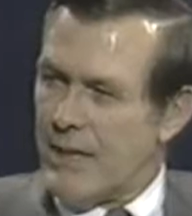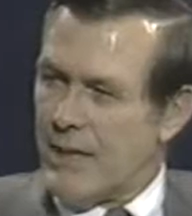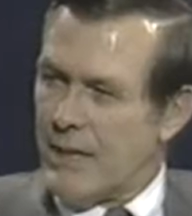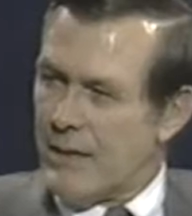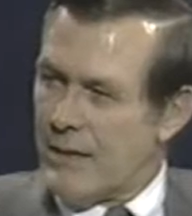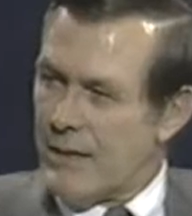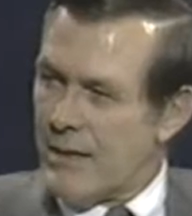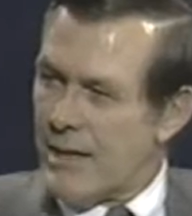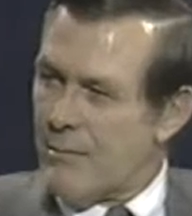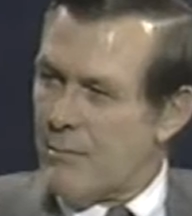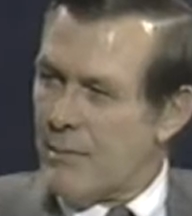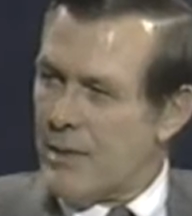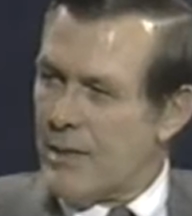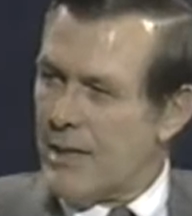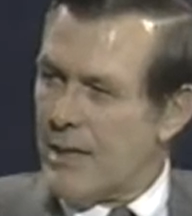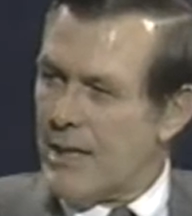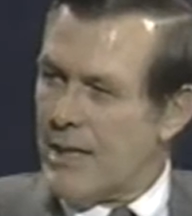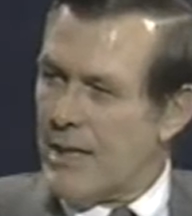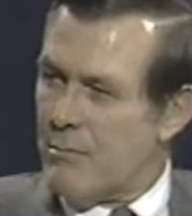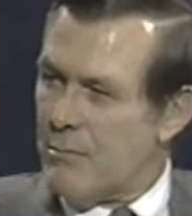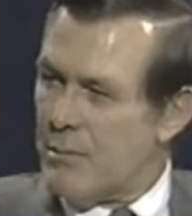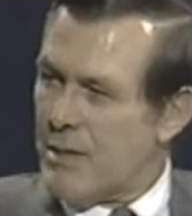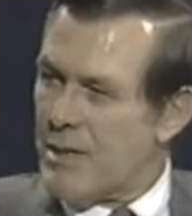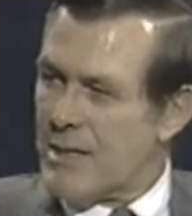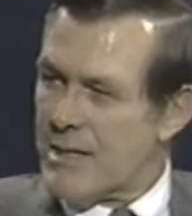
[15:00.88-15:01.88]

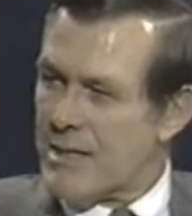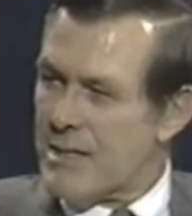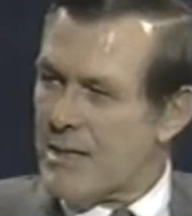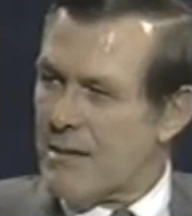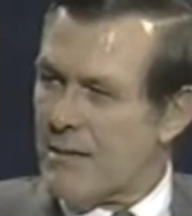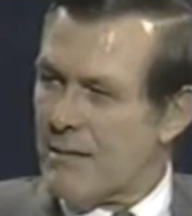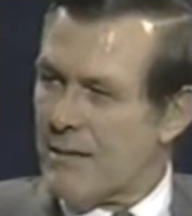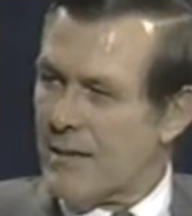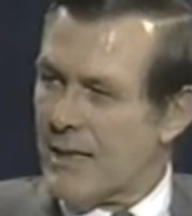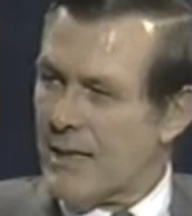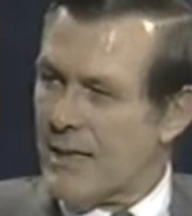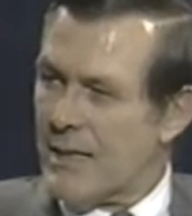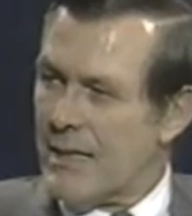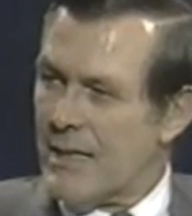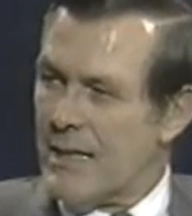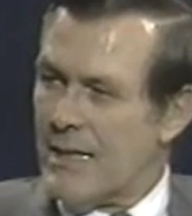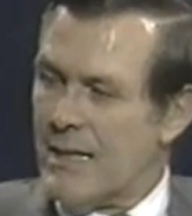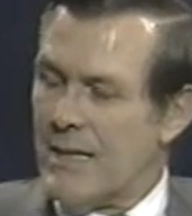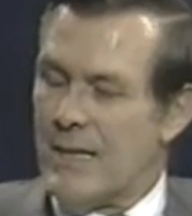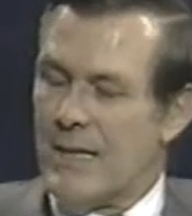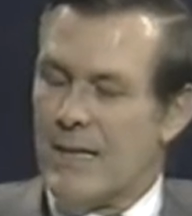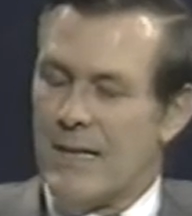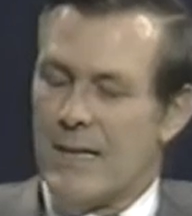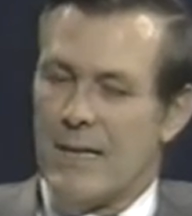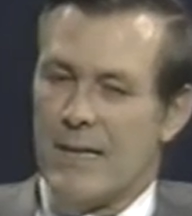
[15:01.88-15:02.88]
economically and militarily.
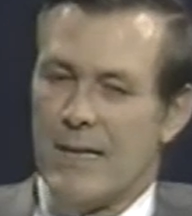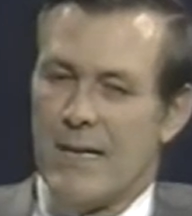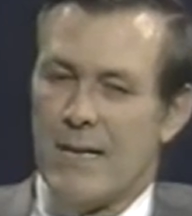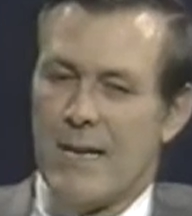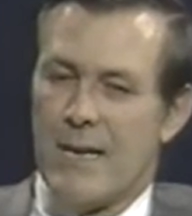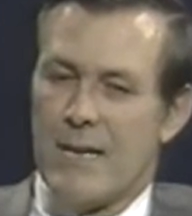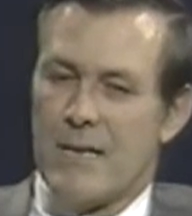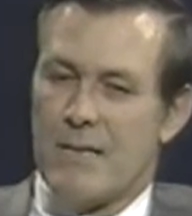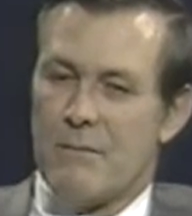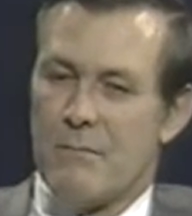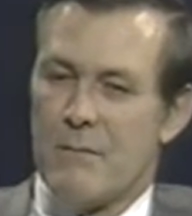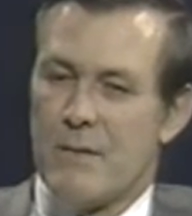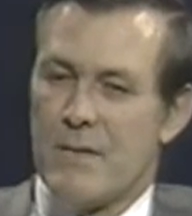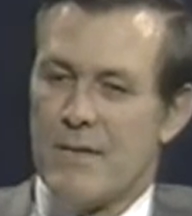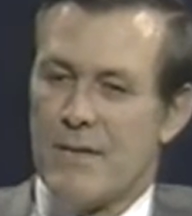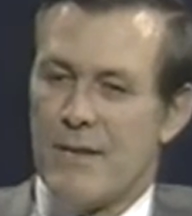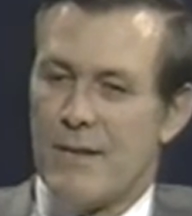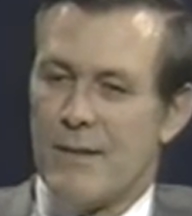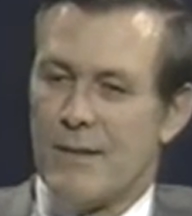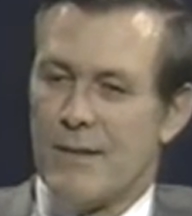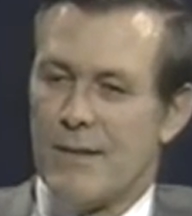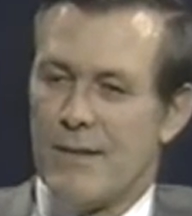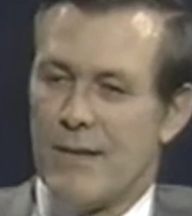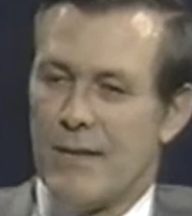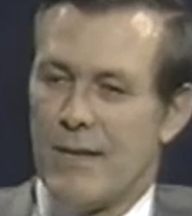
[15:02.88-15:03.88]
And as a
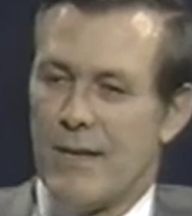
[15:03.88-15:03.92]
result,